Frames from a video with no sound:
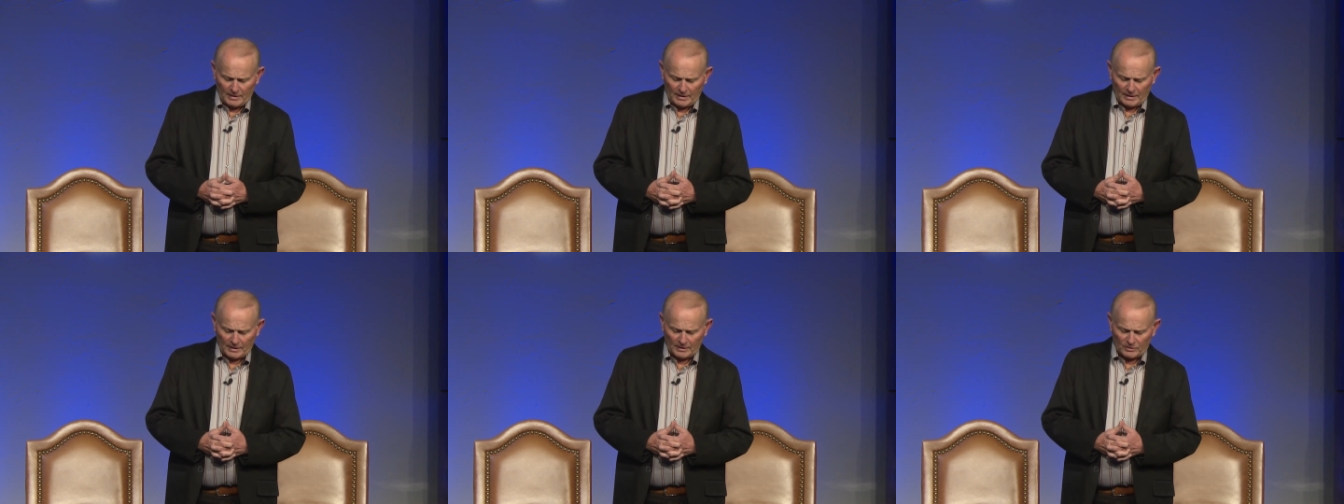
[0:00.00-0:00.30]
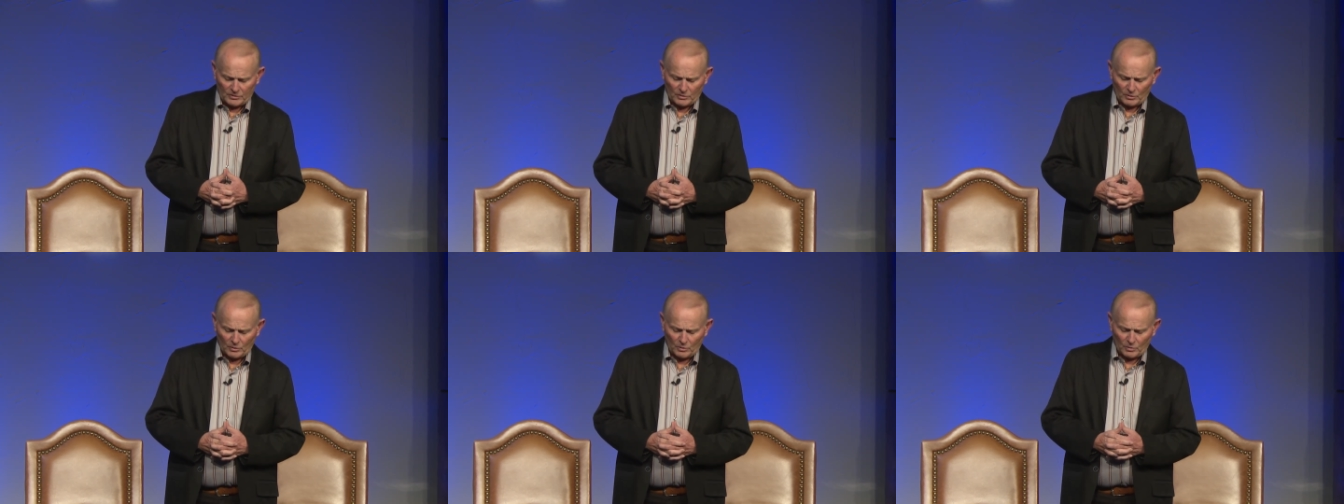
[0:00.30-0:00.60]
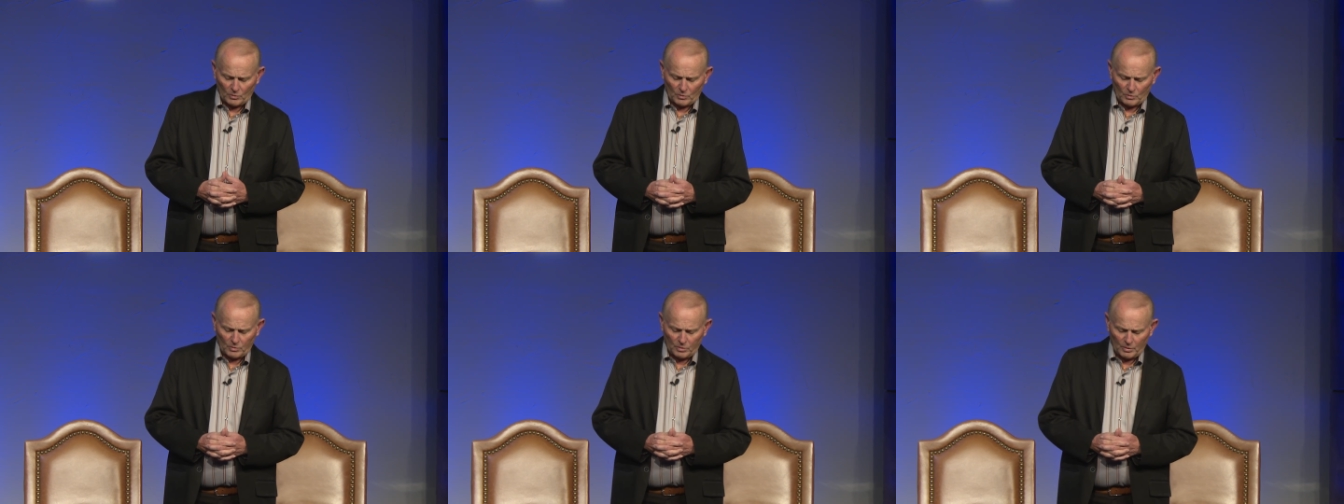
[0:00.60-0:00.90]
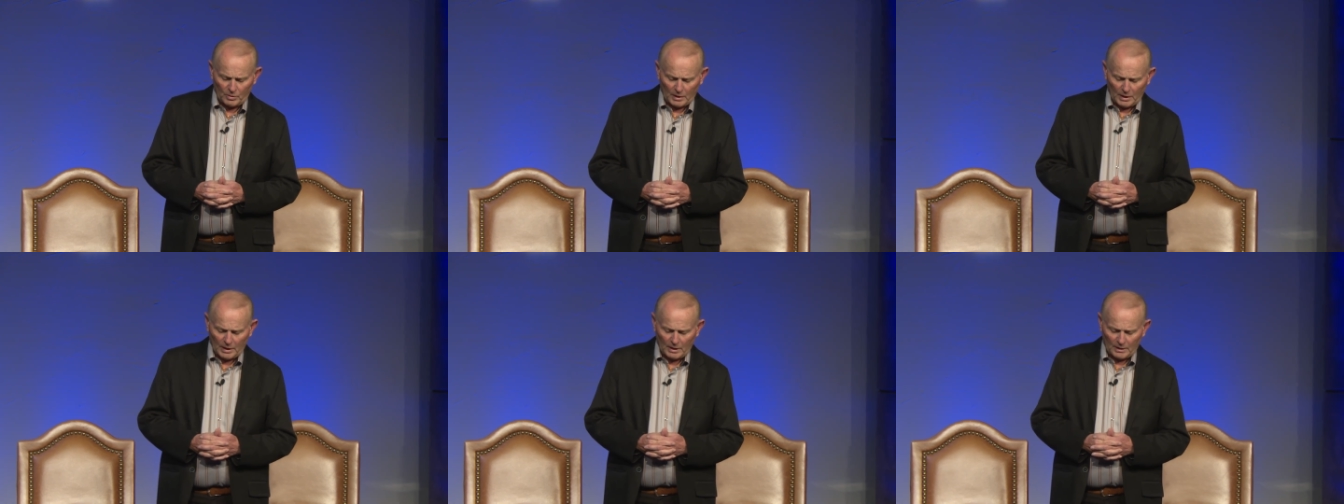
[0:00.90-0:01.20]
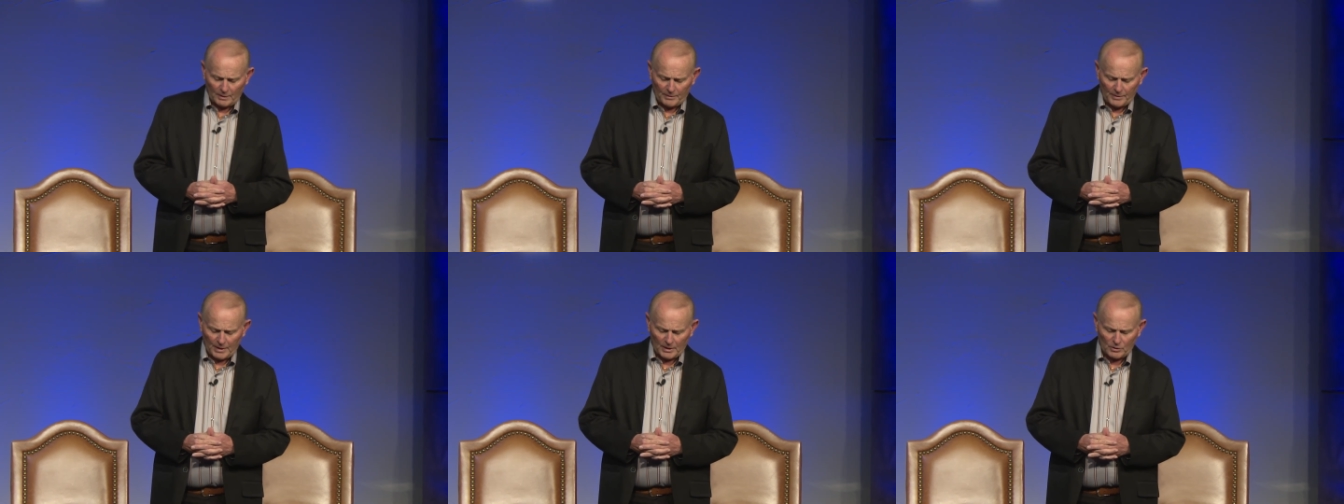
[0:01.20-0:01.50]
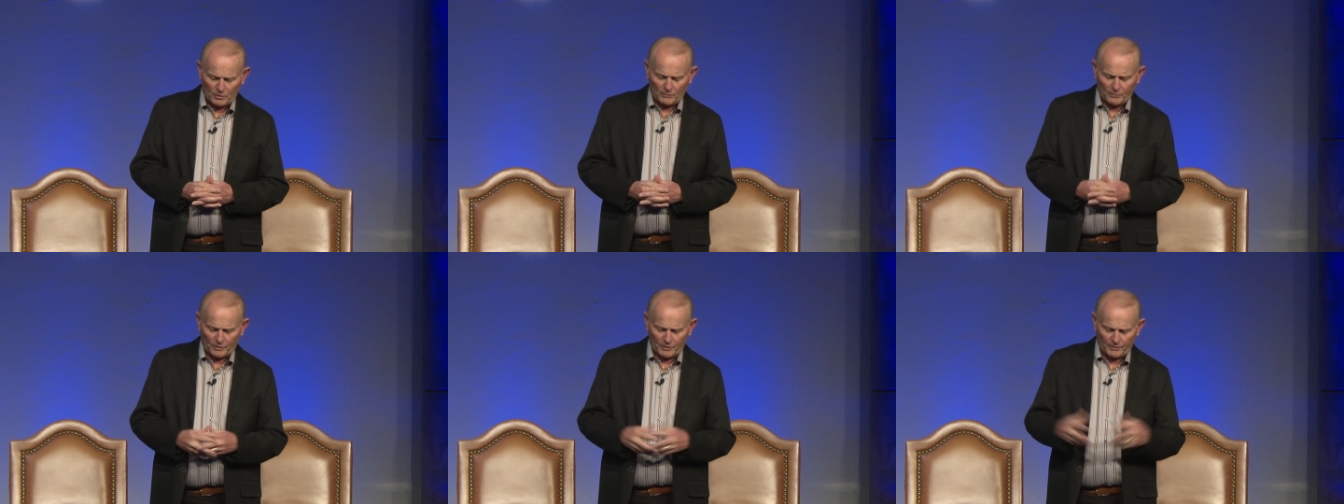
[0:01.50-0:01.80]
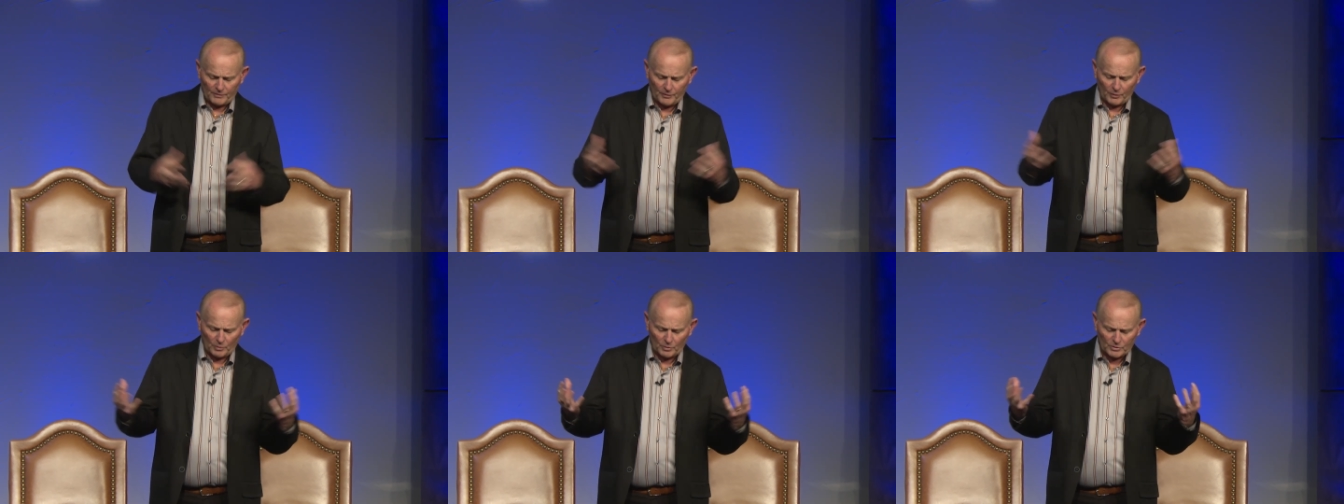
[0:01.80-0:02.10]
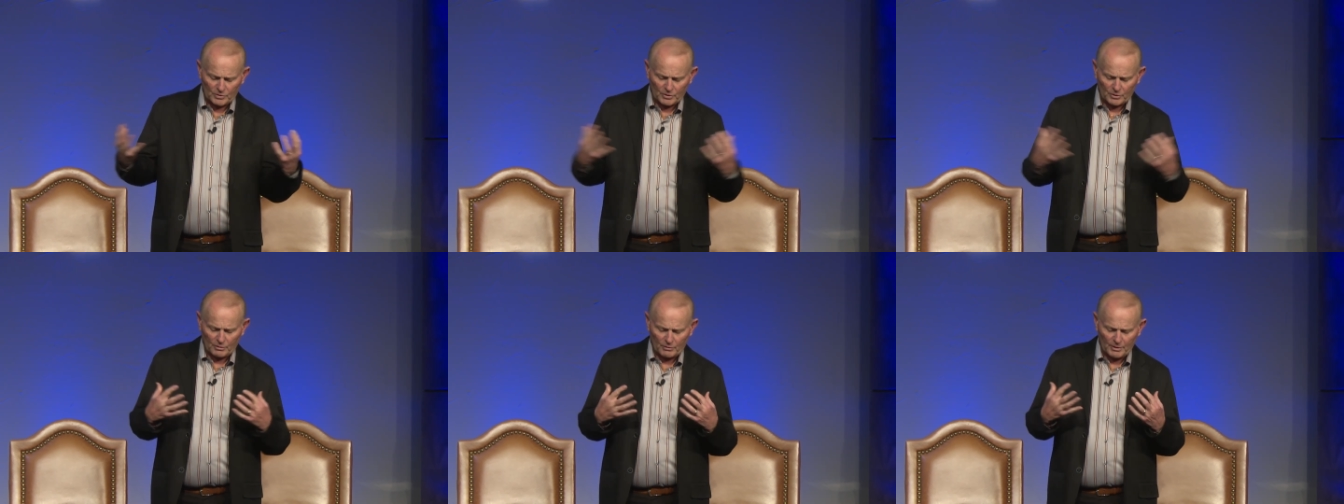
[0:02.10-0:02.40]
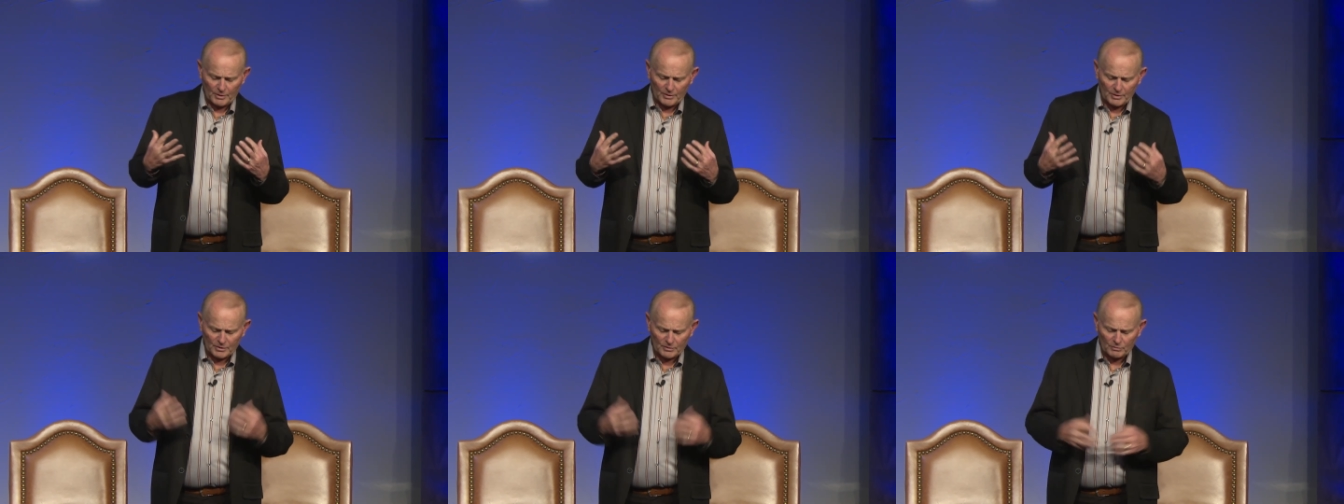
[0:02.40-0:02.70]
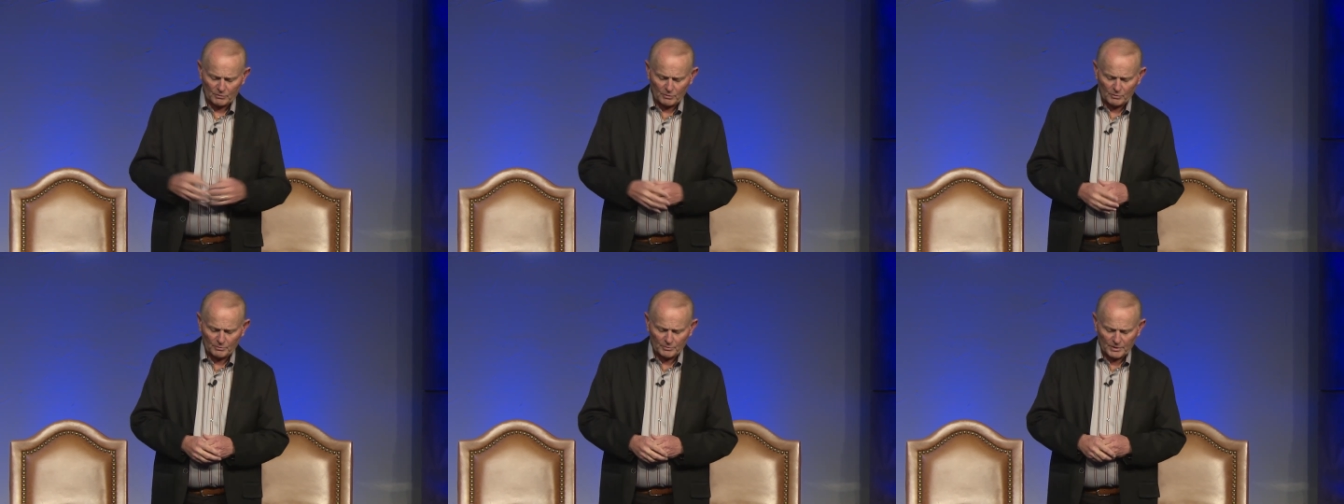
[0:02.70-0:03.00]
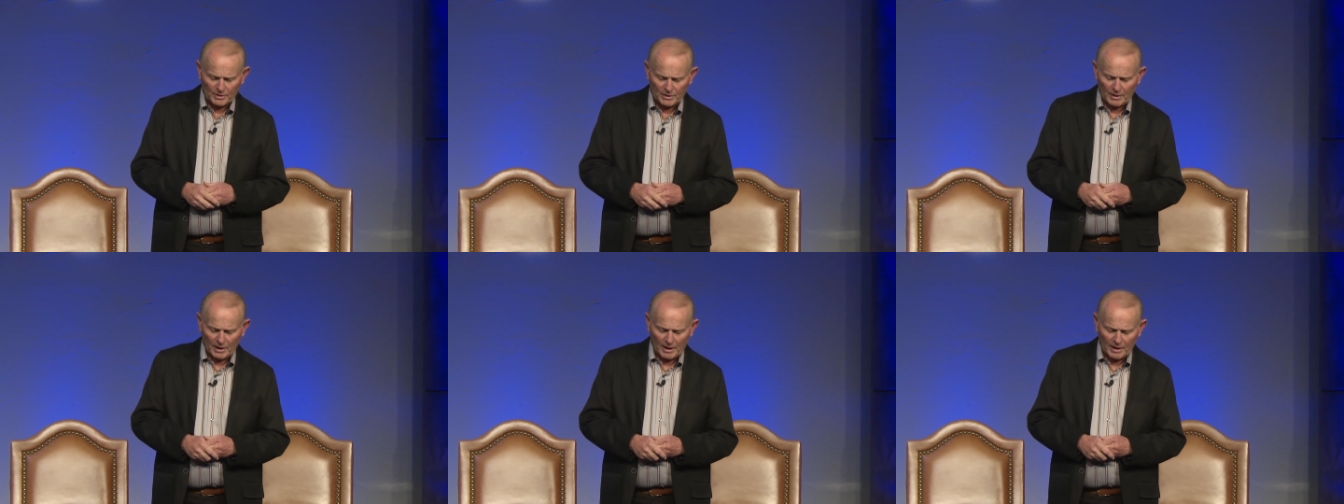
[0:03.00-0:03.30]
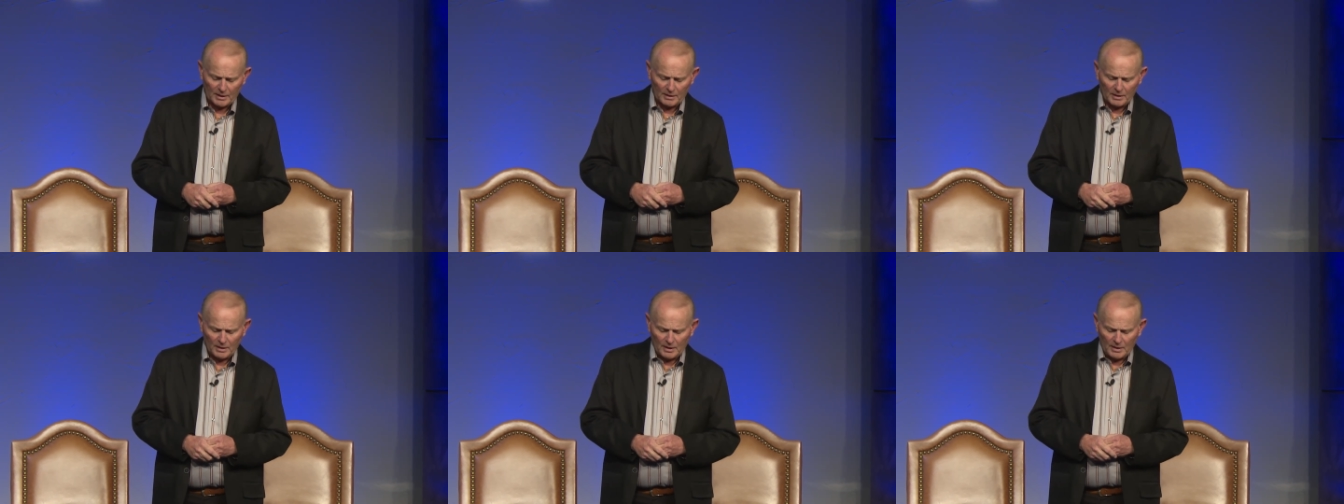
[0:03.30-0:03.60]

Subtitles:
And so thank you for the folks that are in this room tonight.